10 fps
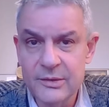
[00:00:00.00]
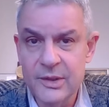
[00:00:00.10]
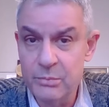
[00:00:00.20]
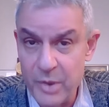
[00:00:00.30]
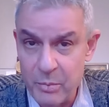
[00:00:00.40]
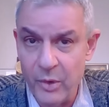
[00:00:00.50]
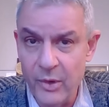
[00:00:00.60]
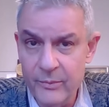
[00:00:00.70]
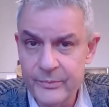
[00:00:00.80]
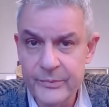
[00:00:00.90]
and
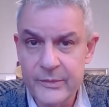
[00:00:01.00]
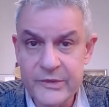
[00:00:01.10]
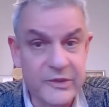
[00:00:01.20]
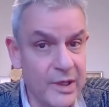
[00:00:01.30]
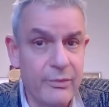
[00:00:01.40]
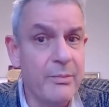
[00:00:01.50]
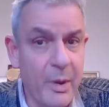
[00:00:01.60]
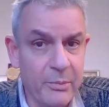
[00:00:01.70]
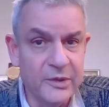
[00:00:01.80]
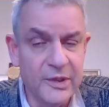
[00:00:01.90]
people still
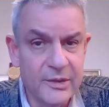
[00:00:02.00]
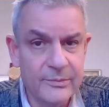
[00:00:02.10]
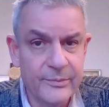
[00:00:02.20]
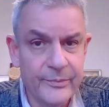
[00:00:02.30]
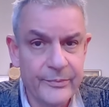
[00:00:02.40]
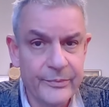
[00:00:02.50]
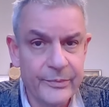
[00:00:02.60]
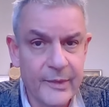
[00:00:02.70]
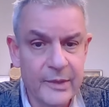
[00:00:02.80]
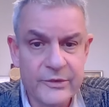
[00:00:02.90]
remembered it.
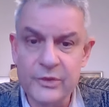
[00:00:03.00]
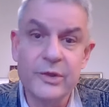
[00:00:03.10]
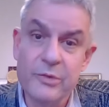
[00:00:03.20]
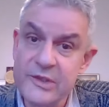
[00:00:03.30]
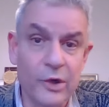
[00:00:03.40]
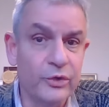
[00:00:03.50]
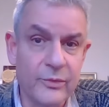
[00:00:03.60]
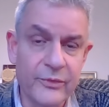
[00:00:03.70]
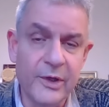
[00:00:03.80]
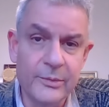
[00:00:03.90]
So there was a lot
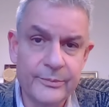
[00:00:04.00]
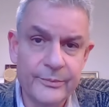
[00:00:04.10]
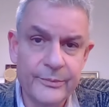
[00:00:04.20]
of fear.